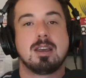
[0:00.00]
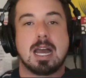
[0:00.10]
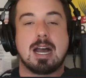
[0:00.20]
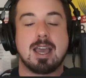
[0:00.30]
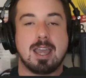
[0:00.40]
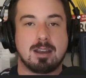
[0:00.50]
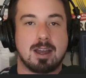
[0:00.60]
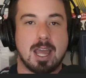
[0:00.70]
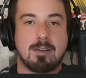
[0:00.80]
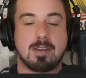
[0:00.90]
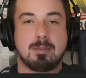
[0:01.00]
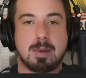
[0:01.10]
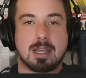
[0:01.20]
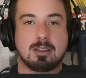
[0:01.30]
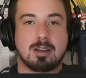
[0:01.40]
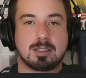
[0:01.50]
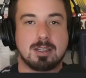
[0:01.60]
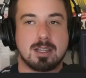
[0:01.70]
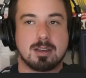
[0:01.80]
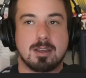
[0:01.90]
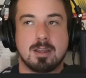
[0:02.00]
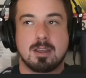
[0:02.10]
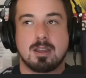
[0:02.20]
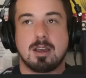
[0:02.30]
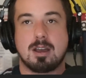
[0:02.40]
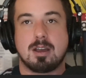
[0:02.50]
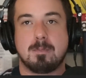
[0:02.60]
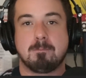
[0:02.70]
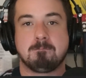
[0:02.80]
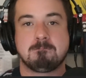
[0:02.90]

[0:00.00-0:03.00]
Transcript: And I have a bet locked in on